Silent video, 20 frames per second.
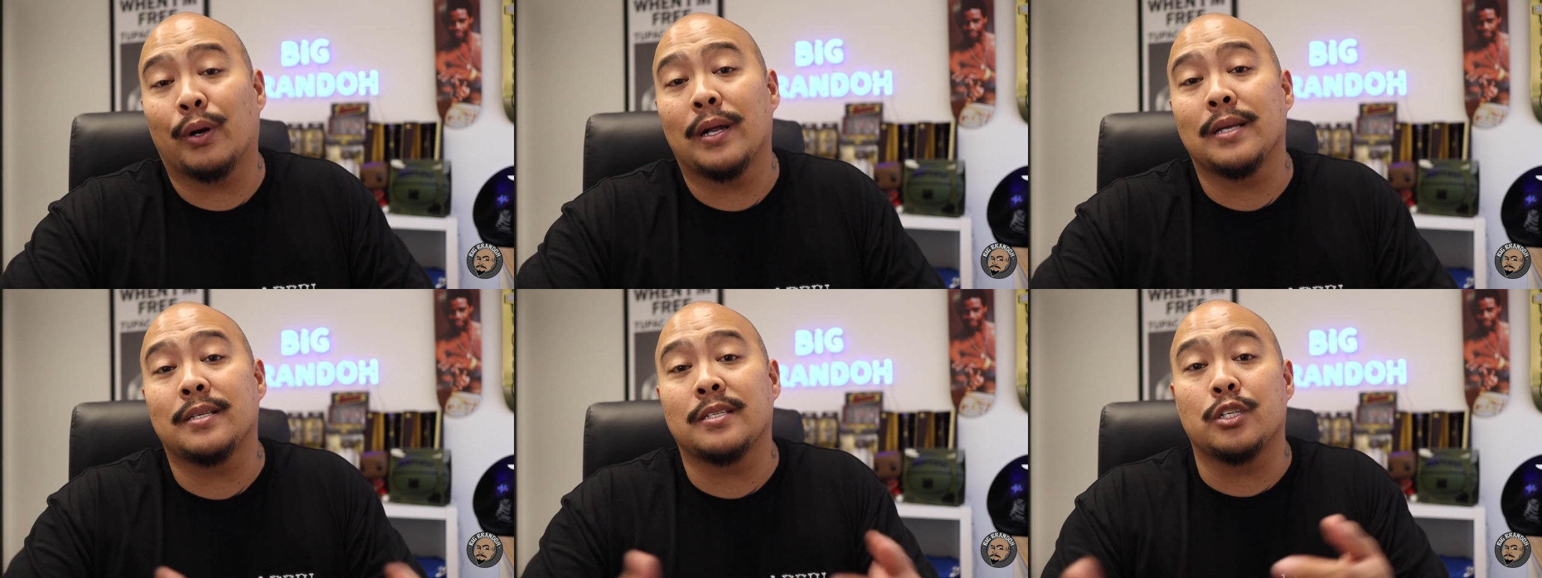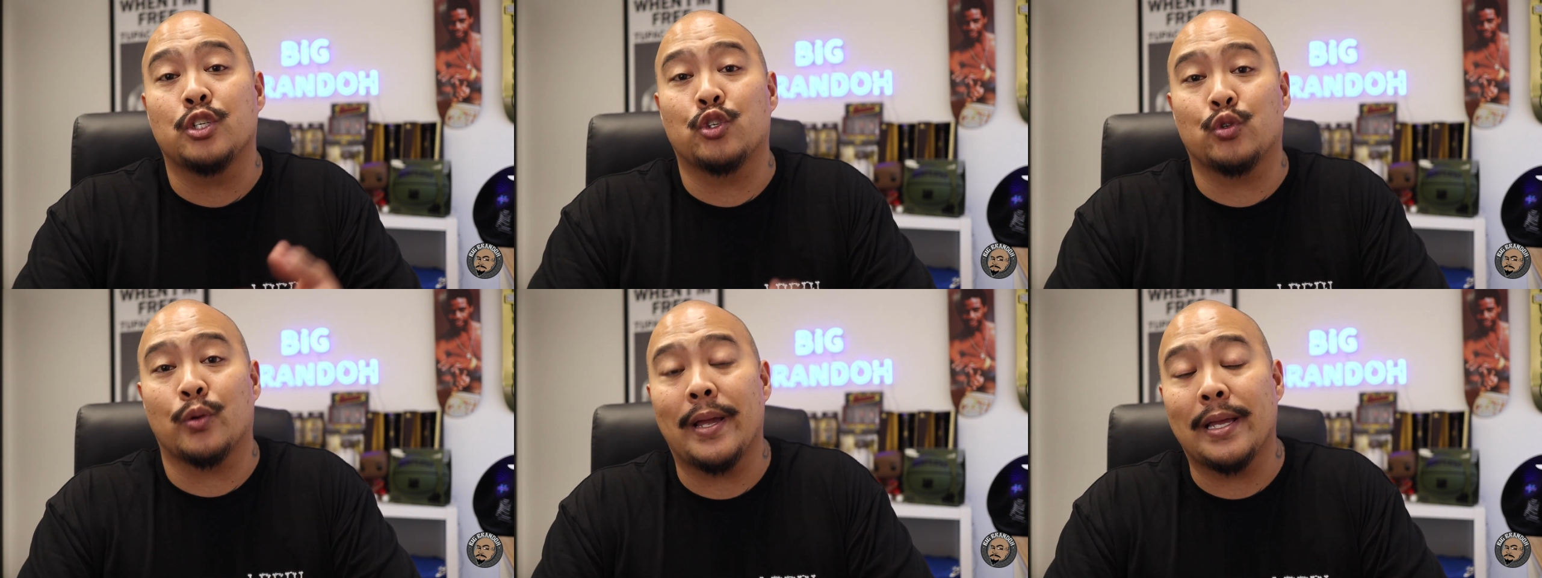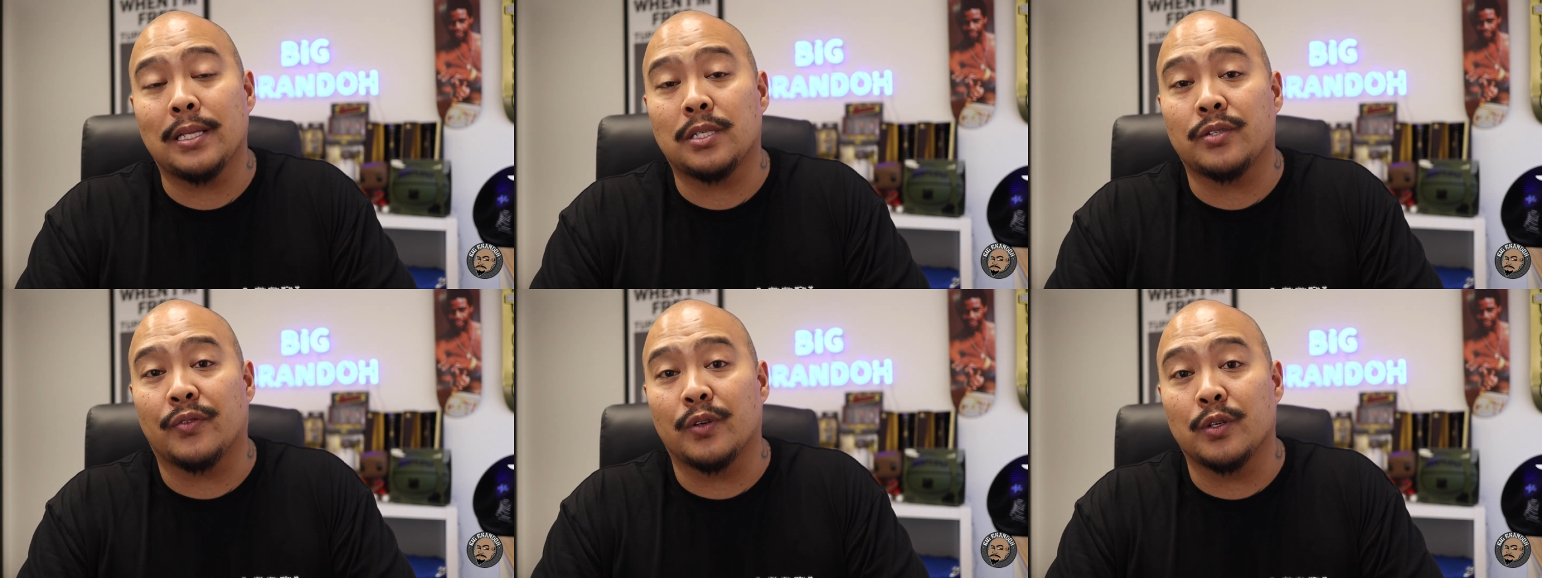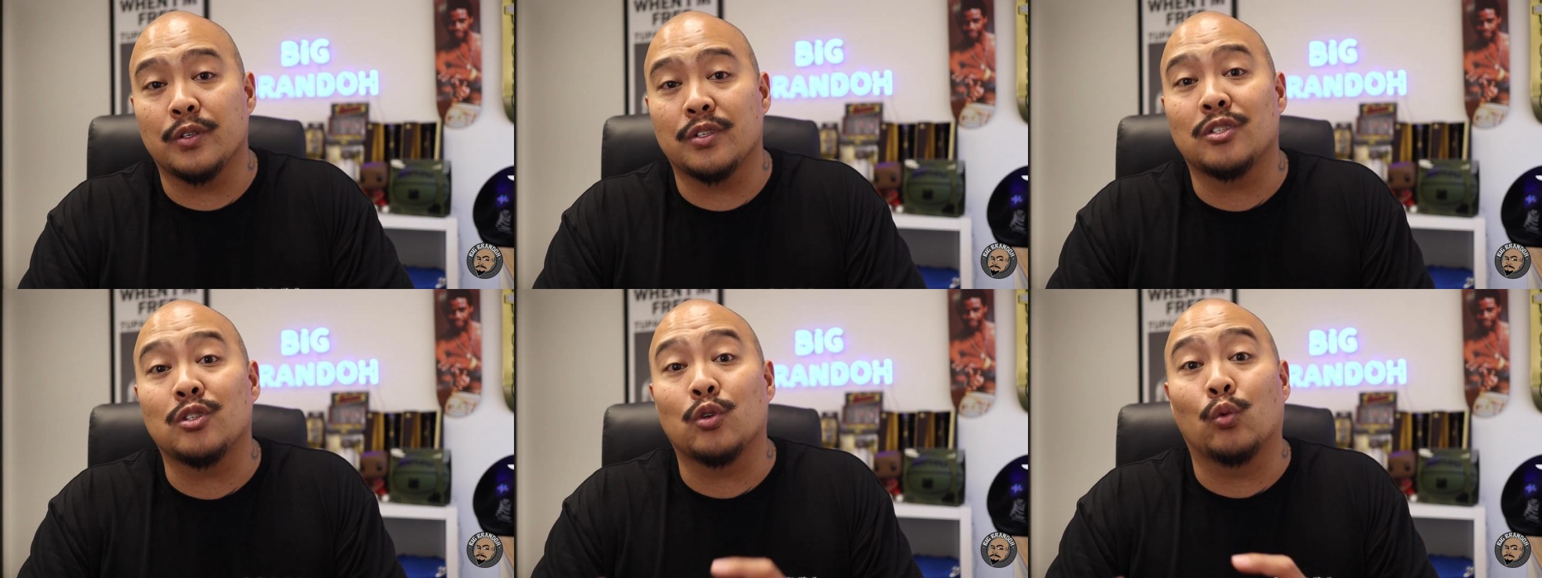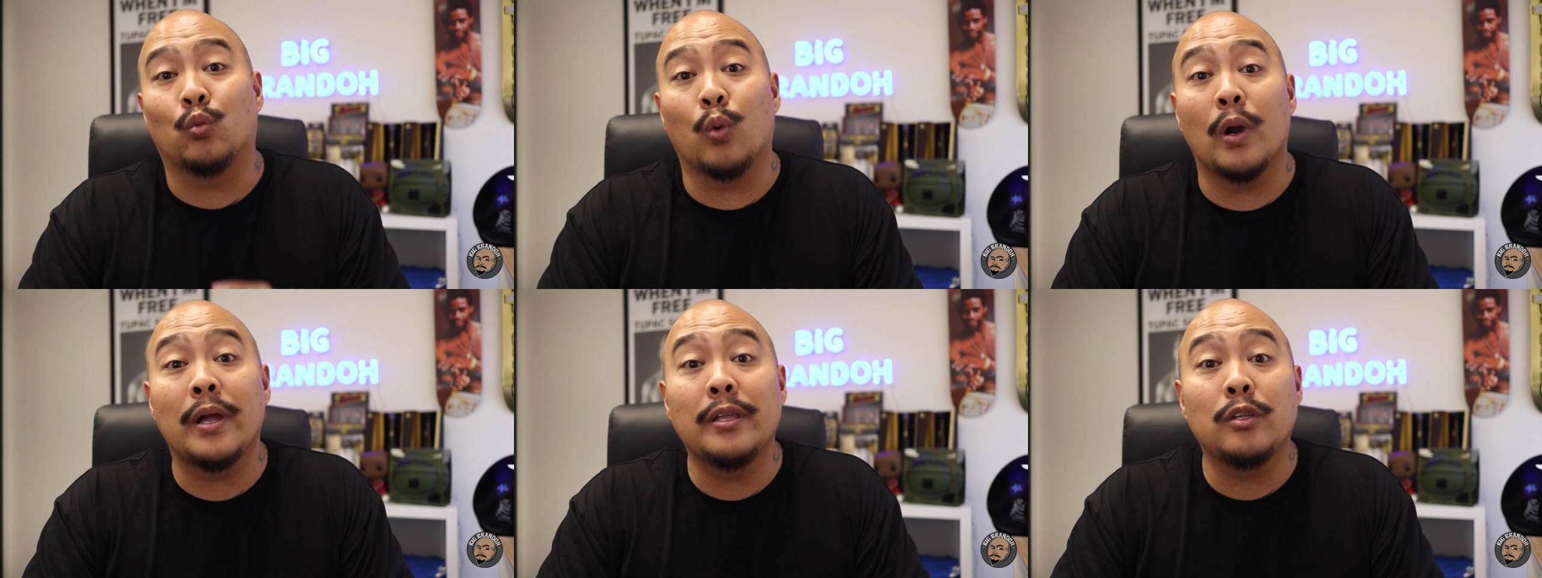press and transfers
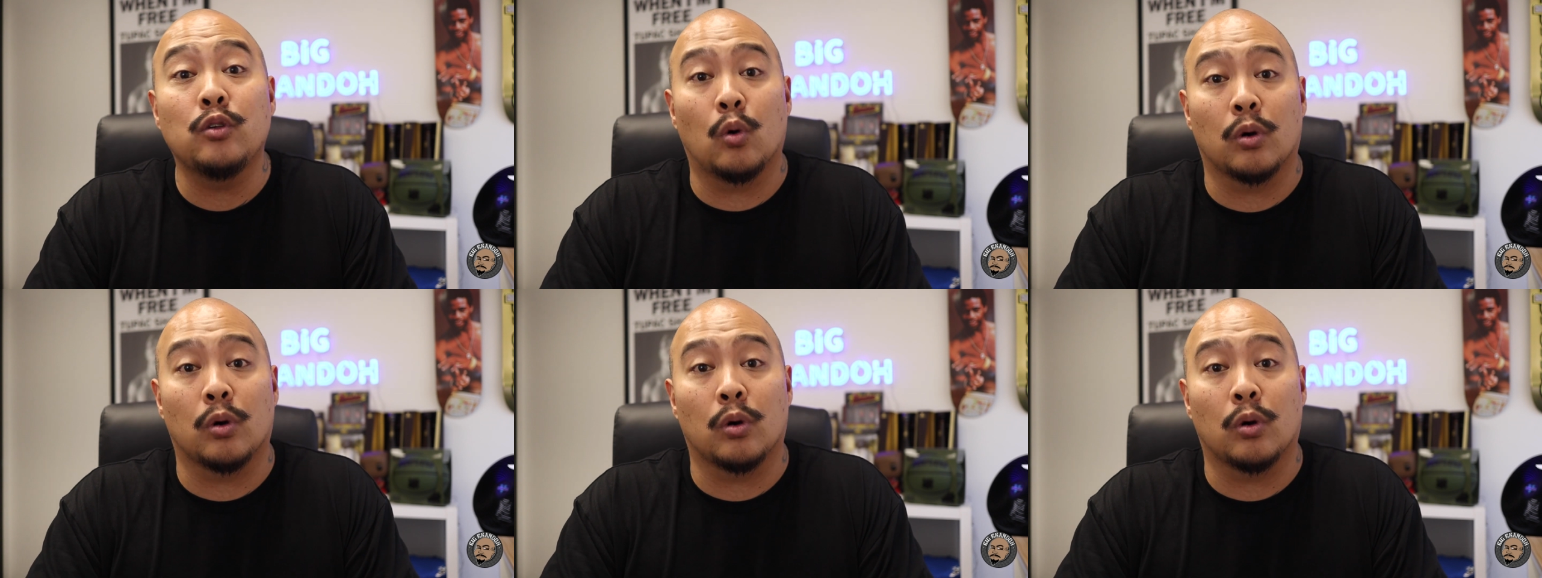to run